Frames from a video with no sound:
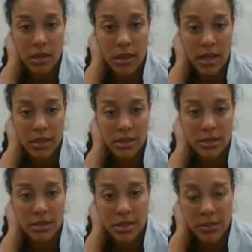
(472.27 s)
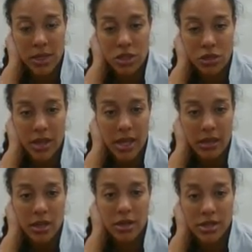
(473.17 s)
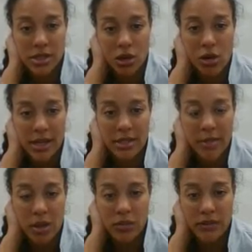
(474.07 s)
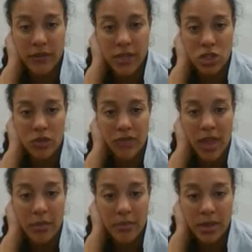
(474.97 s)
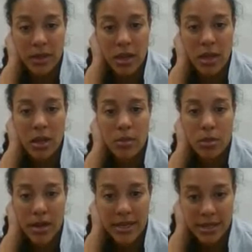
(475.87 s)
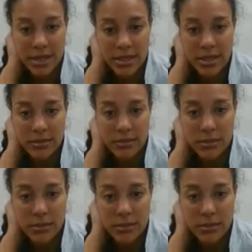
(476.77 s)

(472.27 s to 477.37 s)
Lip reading: that to make sure that there is the correct amount of each of them present.